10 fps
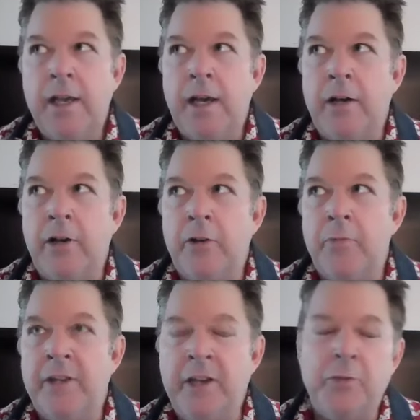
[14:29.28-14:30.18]

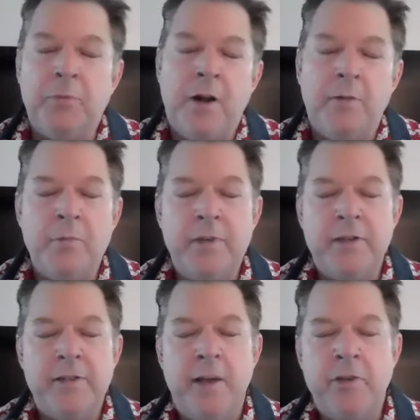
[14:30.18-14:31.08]
Um, the other problem
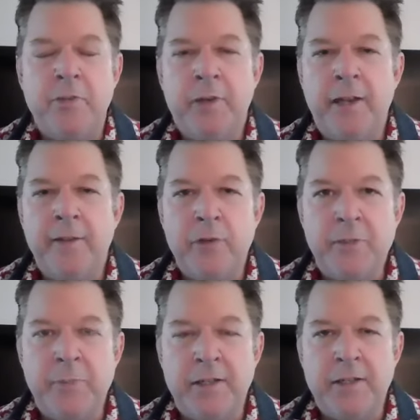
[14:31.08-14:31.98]
is how much money have we
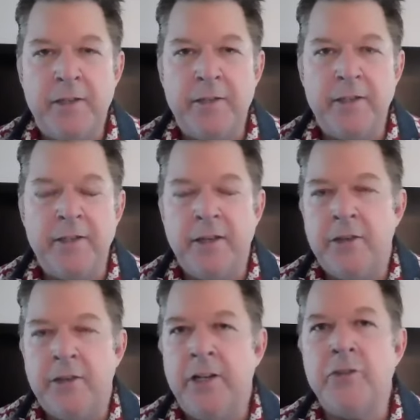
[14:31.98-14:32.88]
spent to, sent to
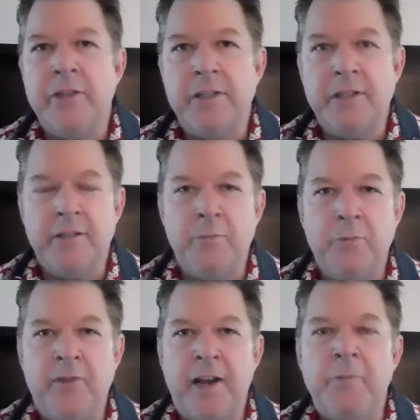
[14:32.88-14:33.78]
other countries to
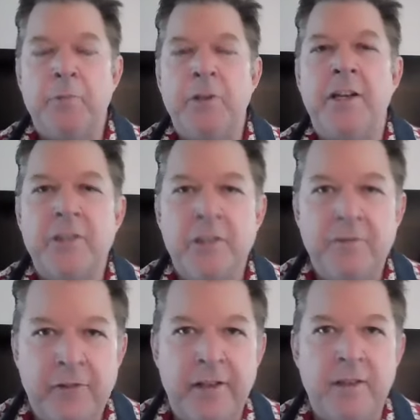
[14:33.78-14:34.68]
provide protection
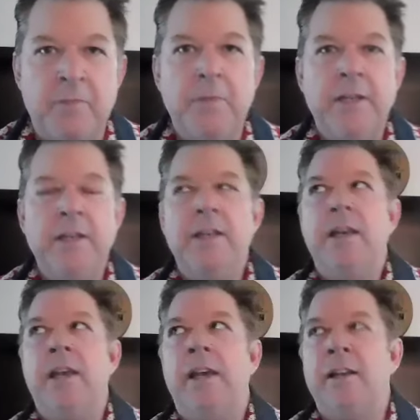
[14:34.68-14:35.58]
for them
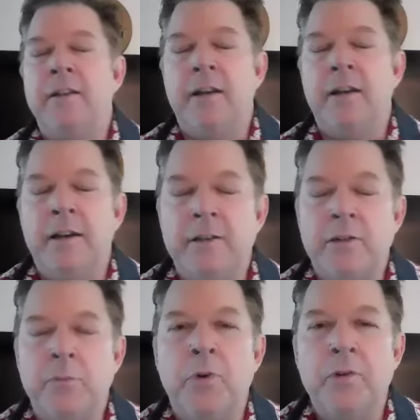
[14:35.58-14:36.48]
and uh,
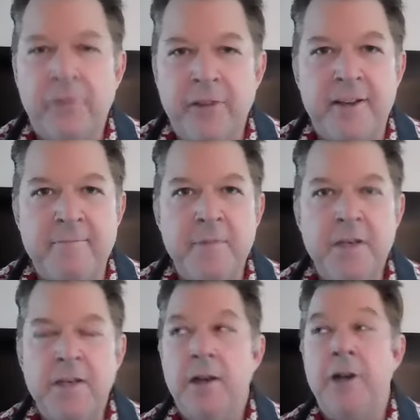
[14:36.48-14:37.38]
support for them?
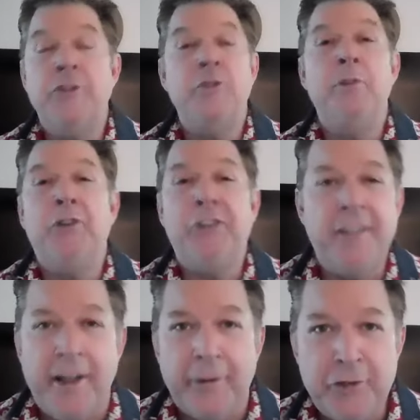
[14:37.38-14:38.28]
Hundred billion
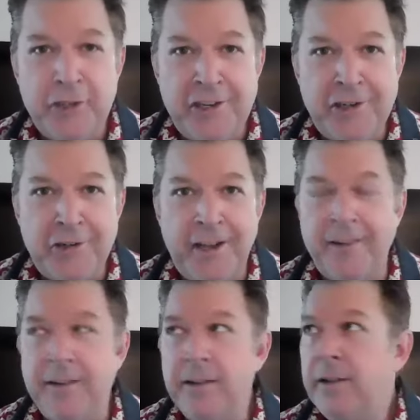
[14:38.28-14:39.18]
dollars to Ukraine